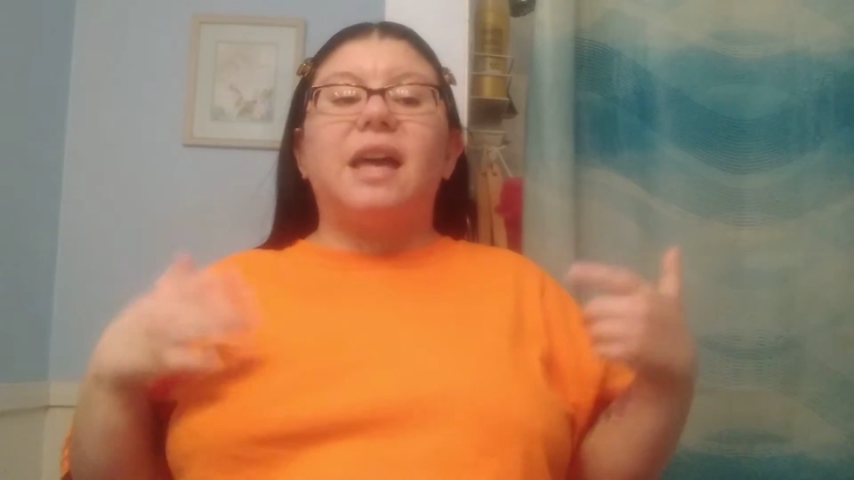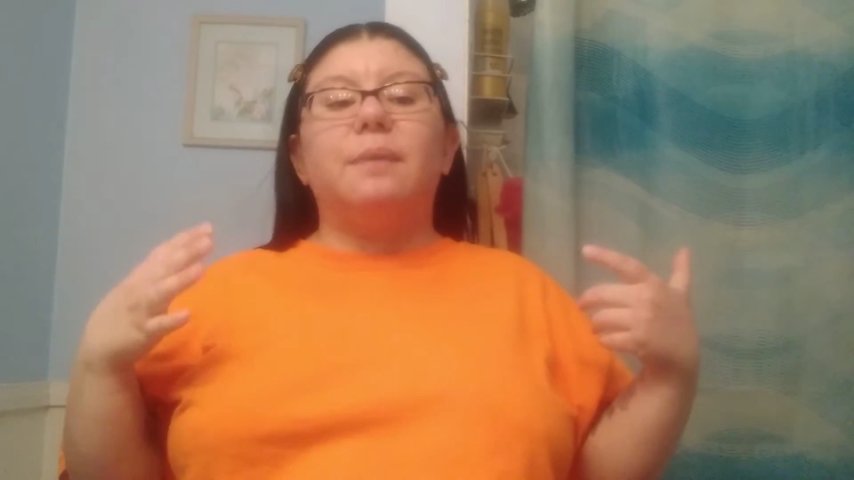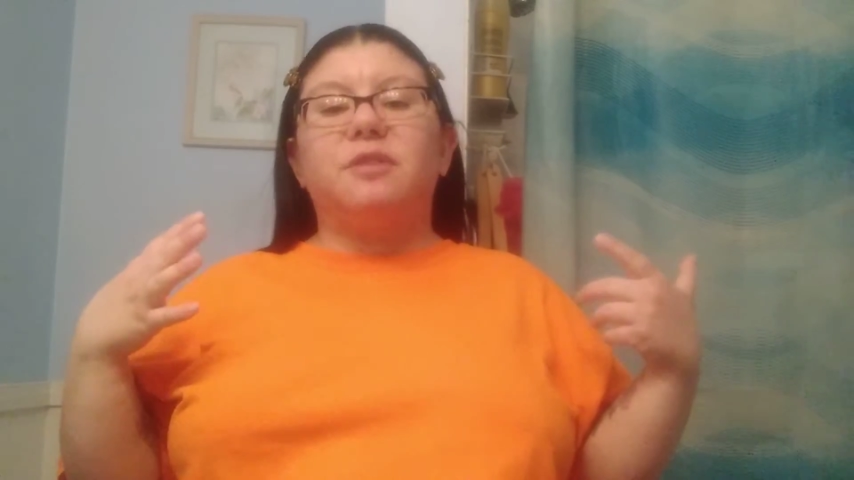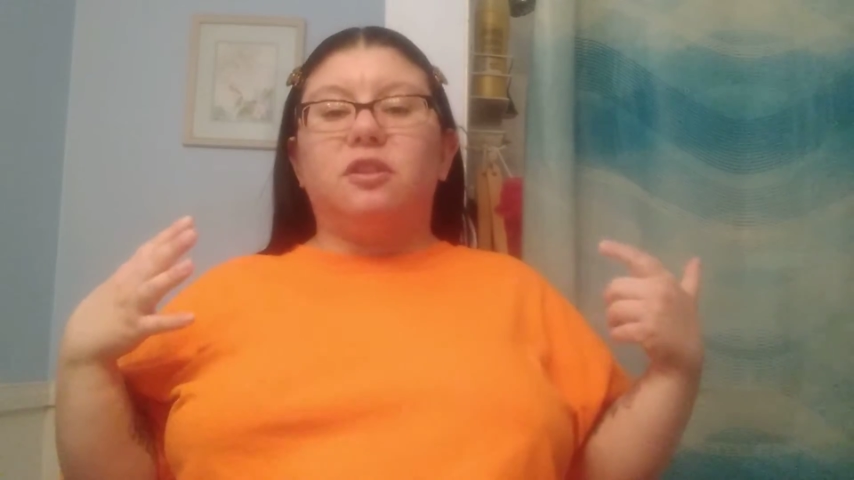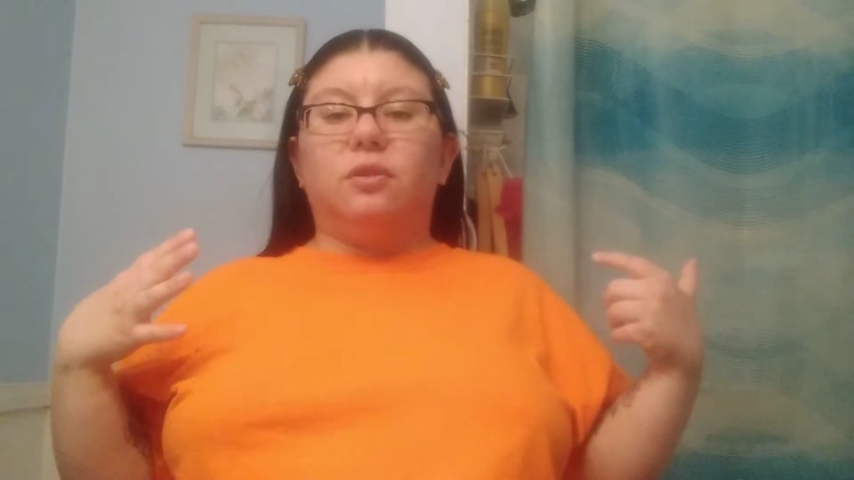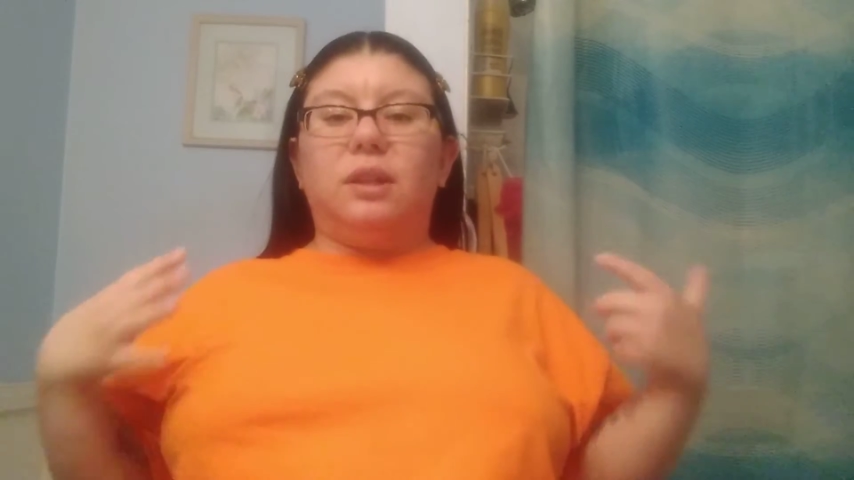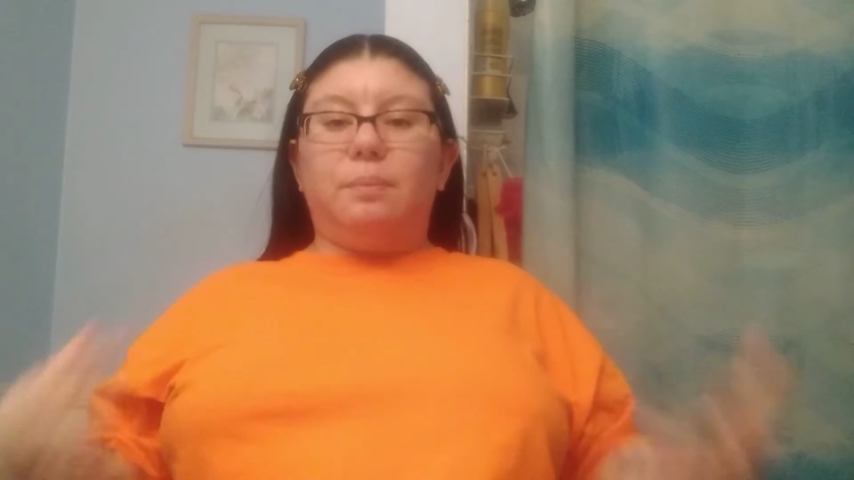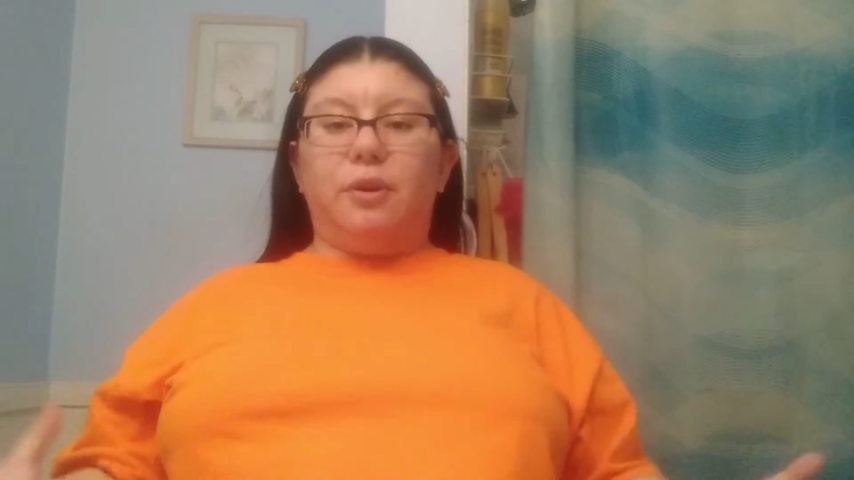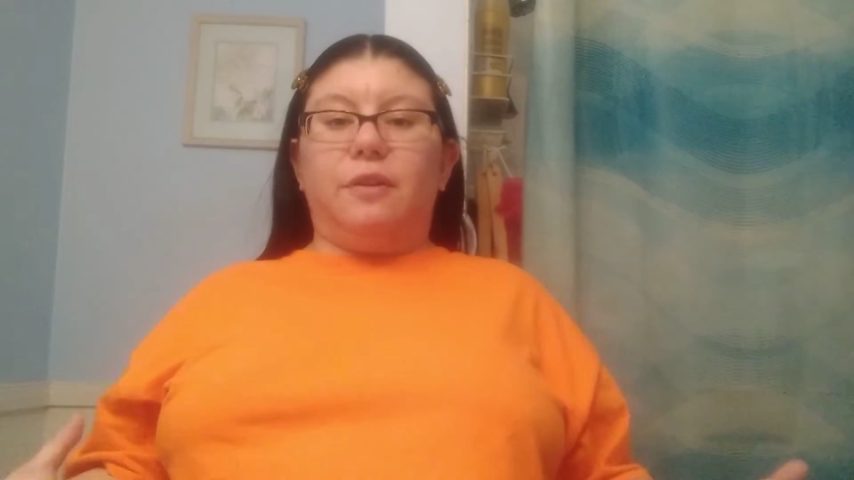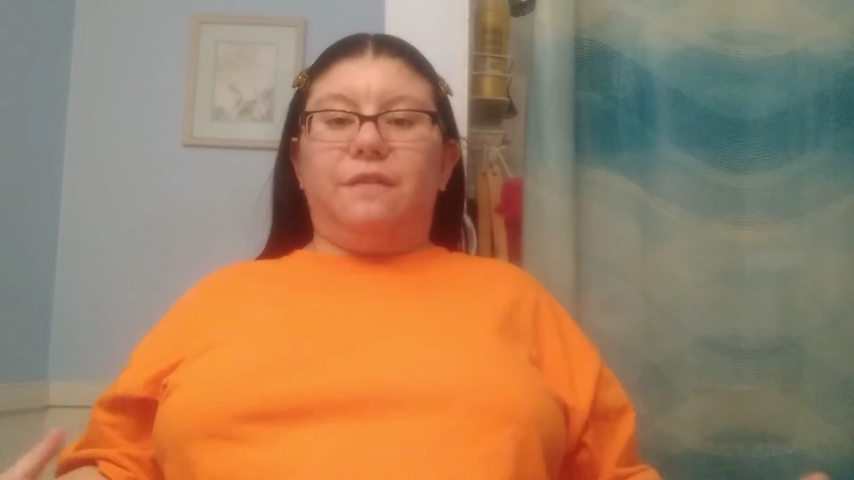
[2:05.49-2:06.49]
absolutely
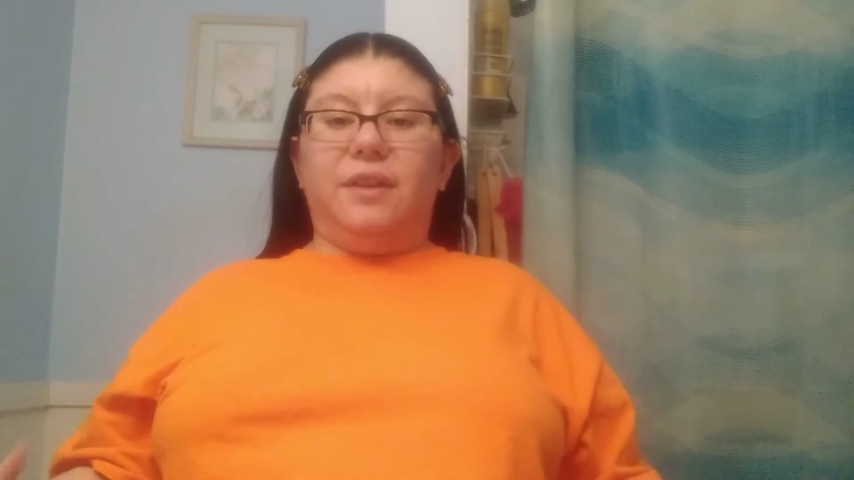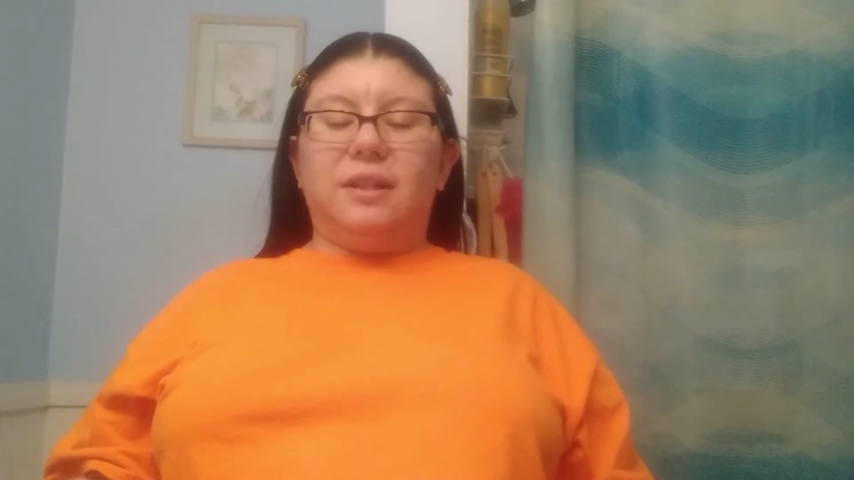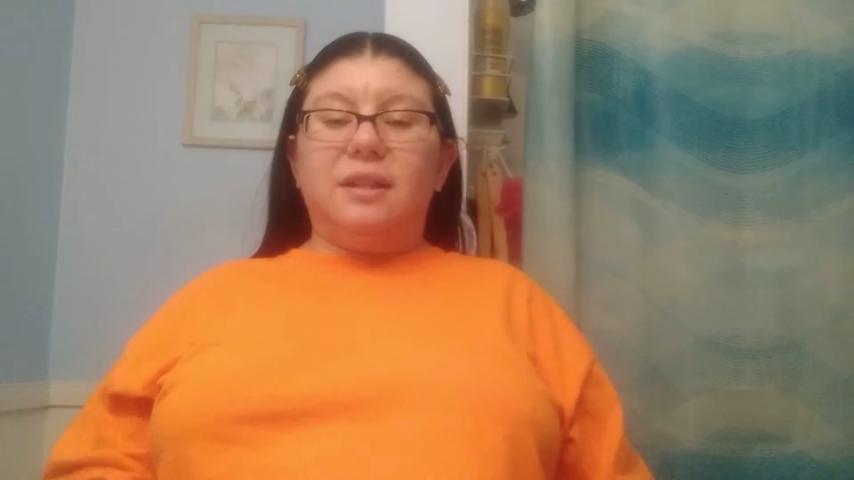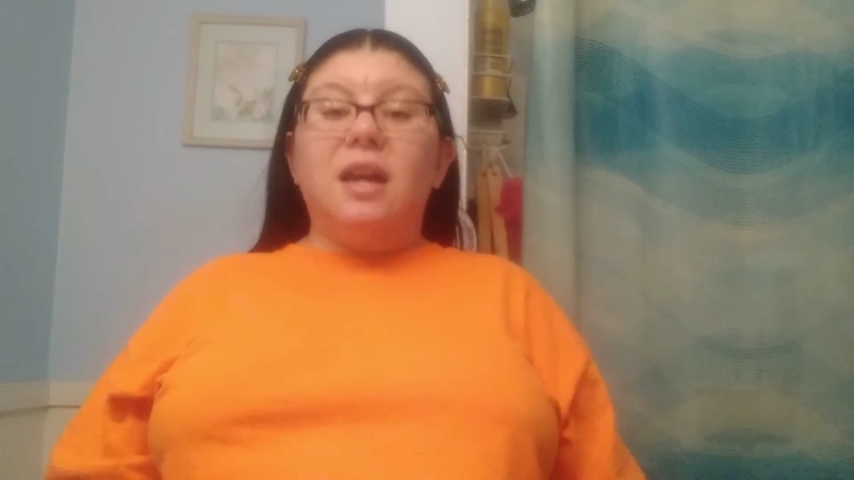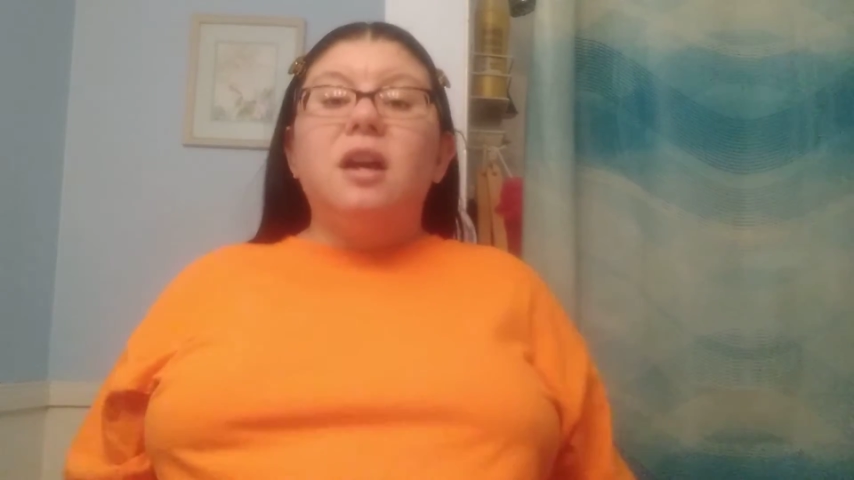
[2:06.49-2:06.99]
perfect.